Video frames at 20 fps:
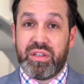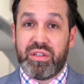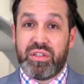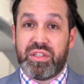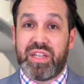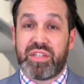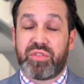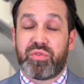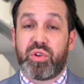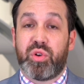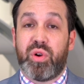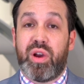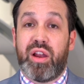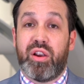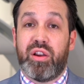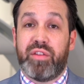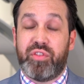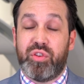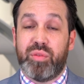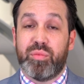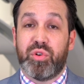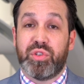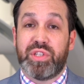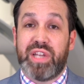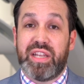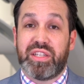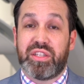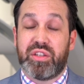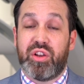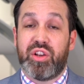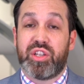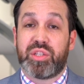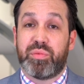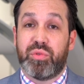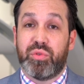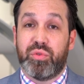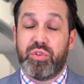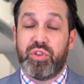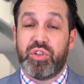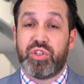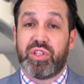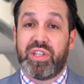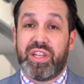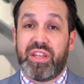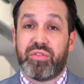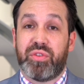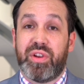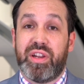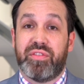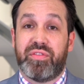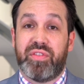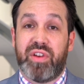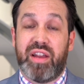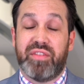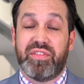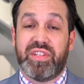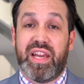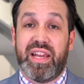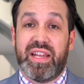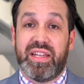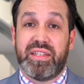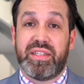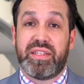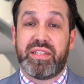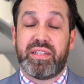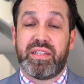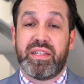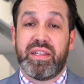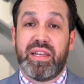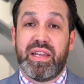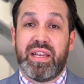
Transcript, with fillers: does require a few more days in hospital, usually three to five days.